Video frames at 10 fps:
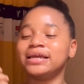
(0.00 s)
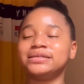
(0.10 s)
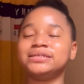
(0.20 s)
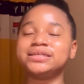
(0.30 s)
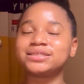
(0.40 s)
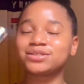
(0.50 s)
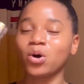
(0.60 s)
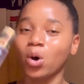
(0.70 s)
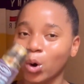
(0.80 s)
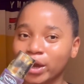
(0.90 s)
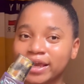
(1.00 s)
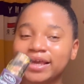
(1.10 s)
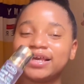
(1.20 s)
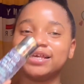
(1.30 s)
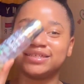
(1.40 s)
This oil
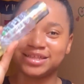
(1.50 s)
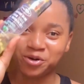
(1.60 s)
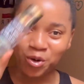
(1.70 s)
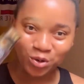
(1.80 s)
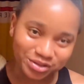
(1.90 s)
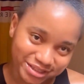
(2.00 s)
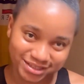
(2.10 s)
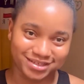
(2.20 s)
is the goat.